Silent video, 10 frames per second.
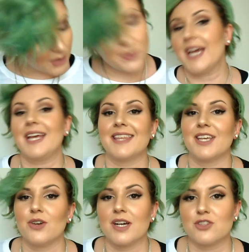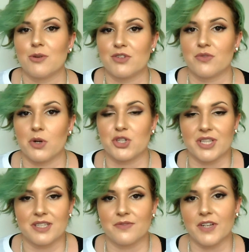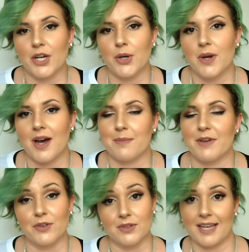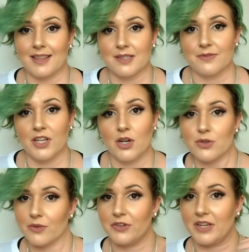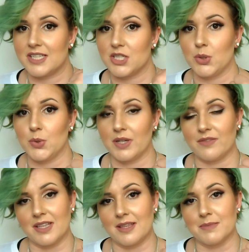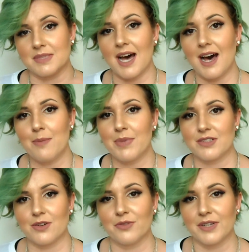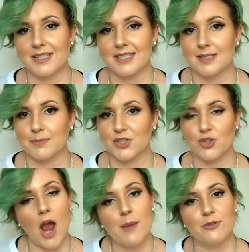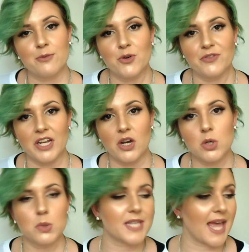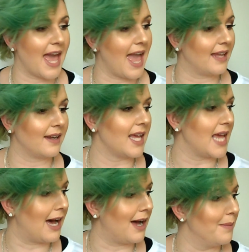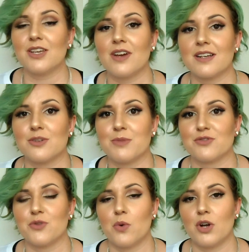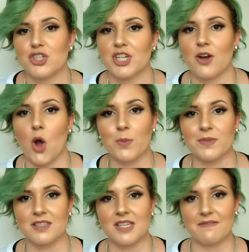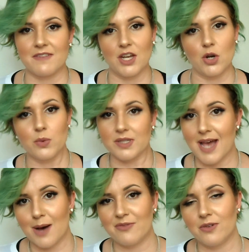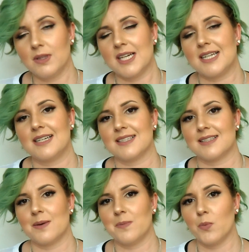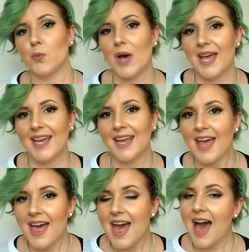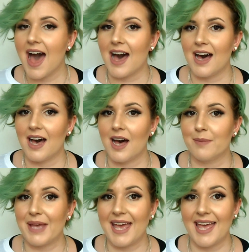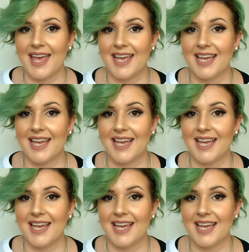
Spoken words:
Anyway, thank you guys so much for watching this video. If you like this video, don't forget to give it a thumbs up. Don't forget to subscribe for more videos, and thank you guys so much for watching. I hope this video was helpful in some way, and